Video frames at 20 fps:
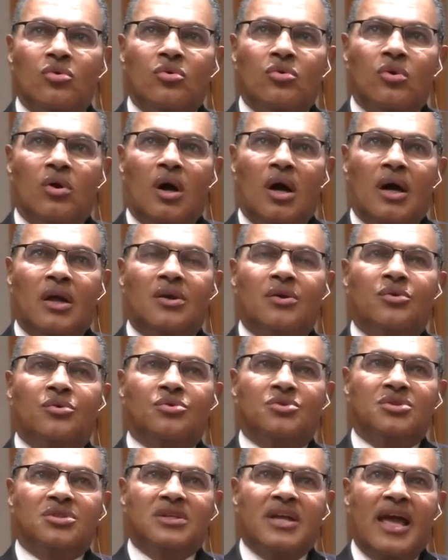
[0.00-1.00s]

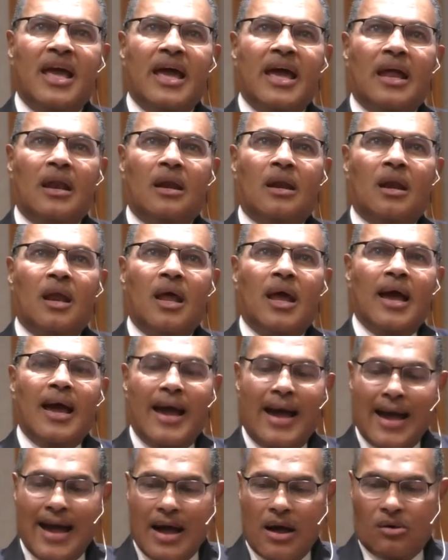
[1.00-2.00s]
understand
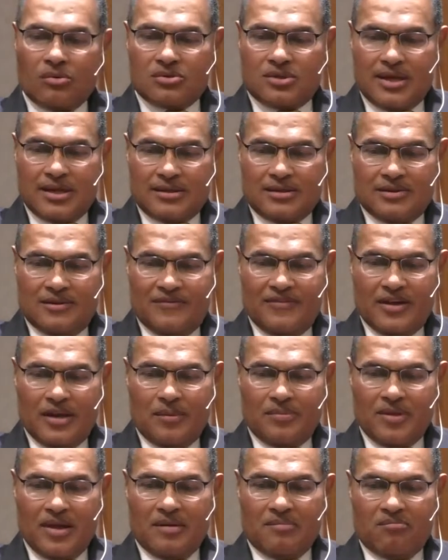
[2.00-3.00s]
how to develop
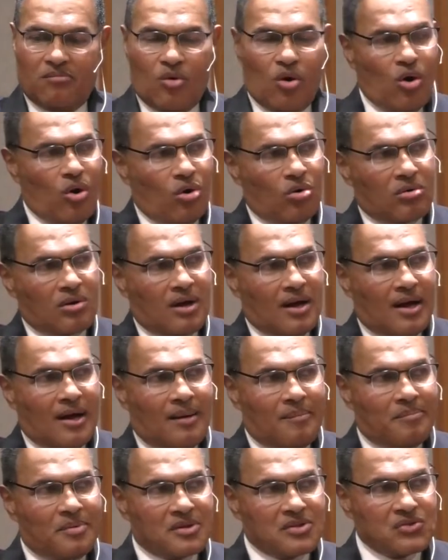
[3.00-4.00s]
that moral
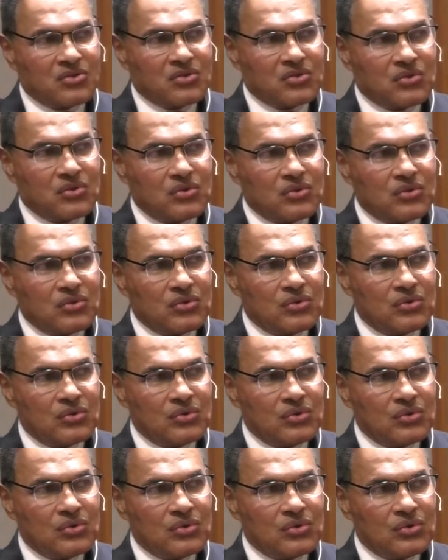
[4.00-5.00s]
compass
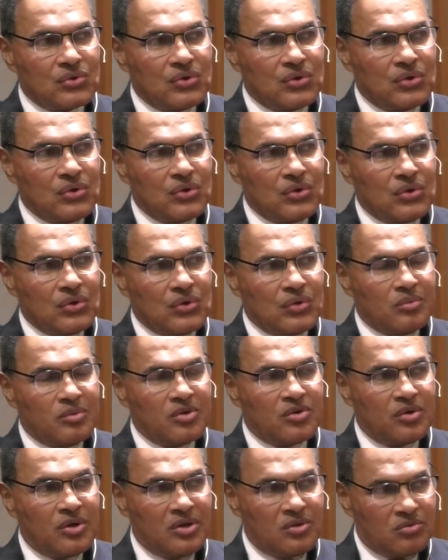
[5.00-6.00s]

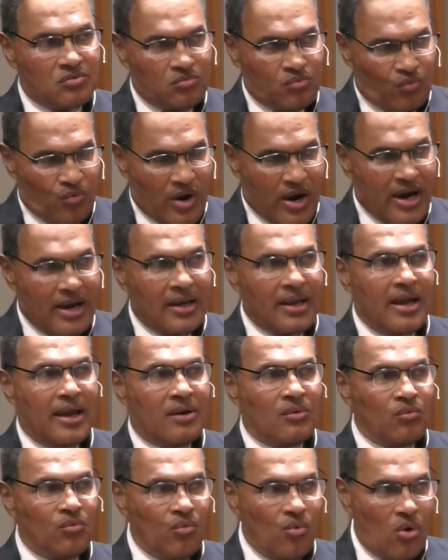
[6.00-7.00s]
between right
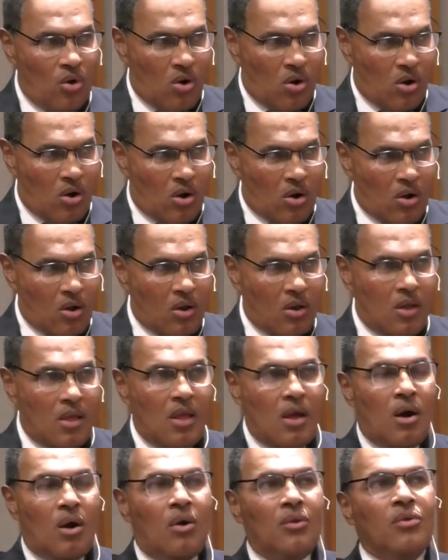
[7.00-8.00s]
and wrong
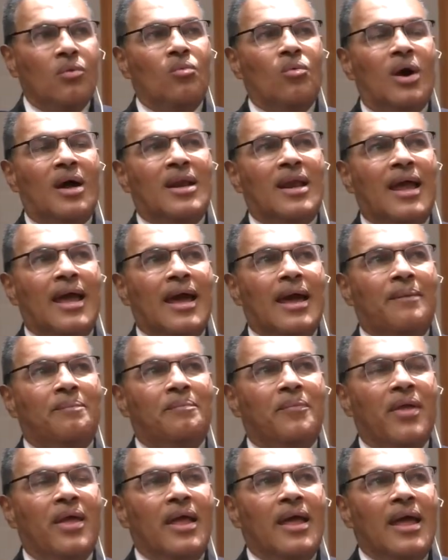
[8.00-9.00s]
on the one hand,
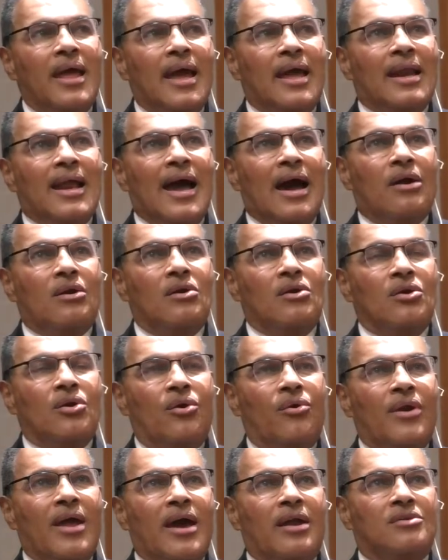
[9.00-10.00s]
and how to
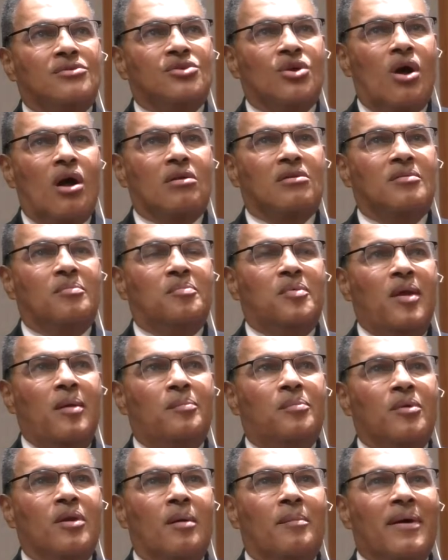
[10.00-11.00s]
learn how to talk to
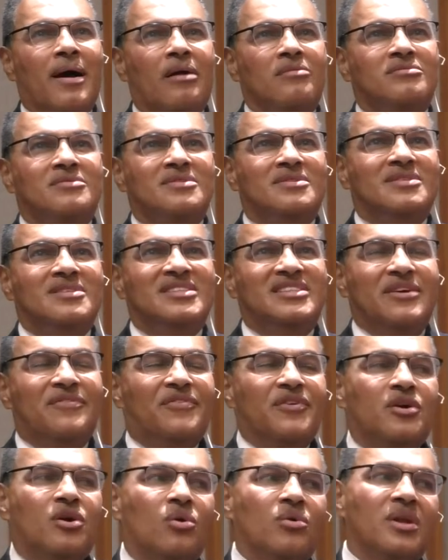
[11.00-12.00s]
people about
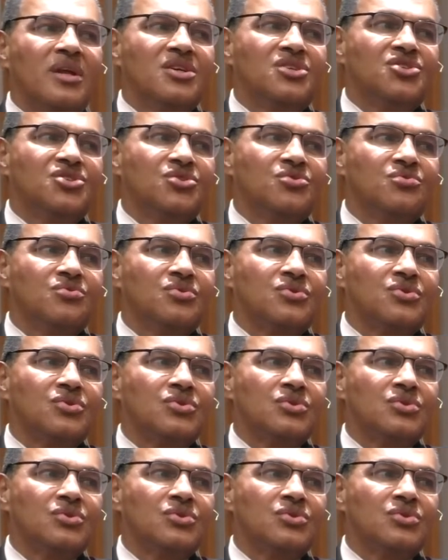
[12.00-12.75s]
difficult issues.